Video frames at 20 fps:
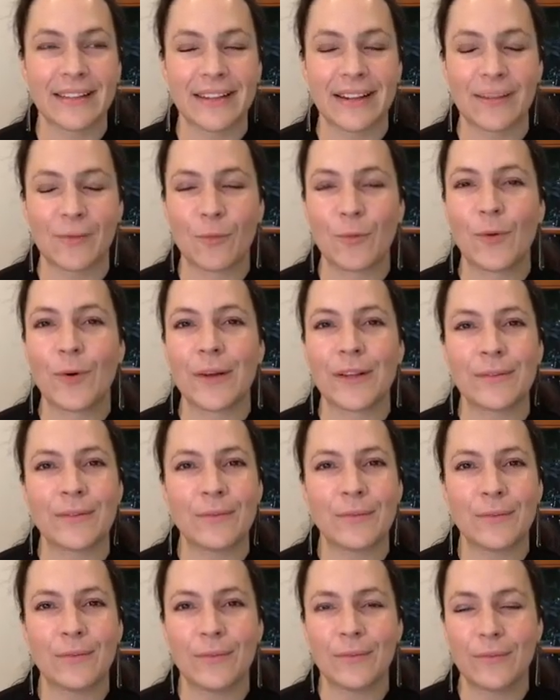
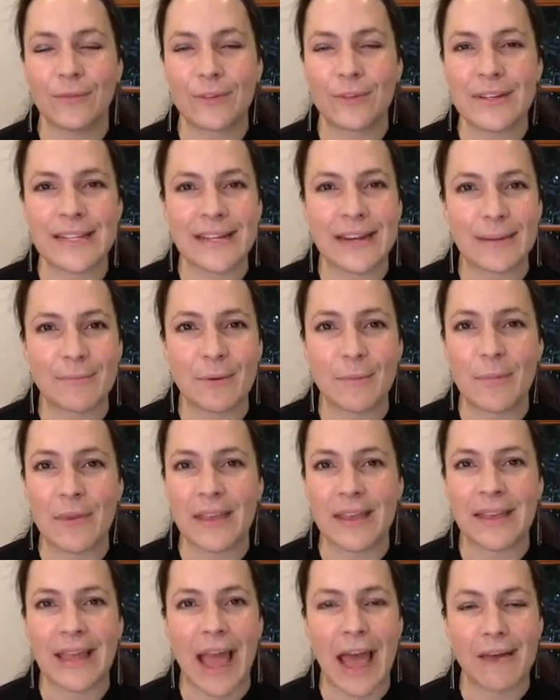One reason I'm a
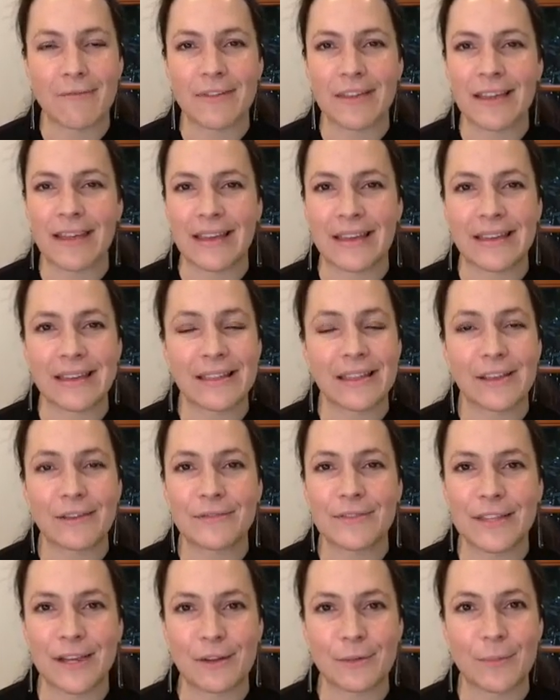big advocate and love
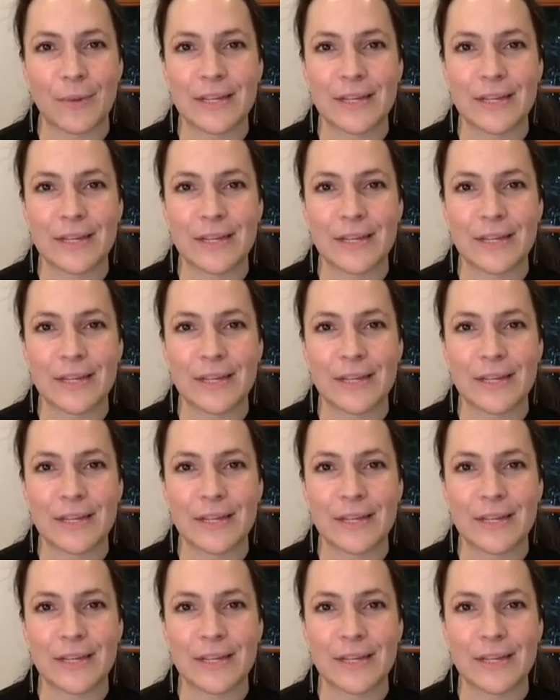South by